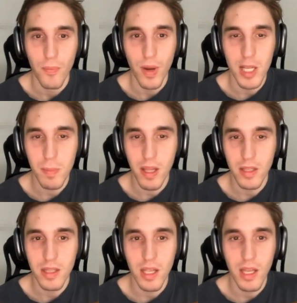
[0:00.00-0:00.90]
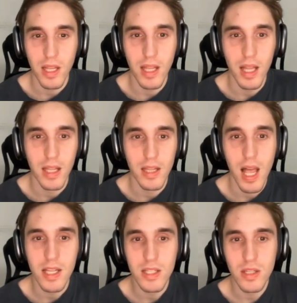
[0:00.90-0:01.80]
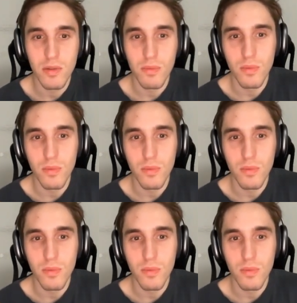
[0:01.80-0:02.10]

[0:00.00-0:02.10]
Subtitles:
I spent last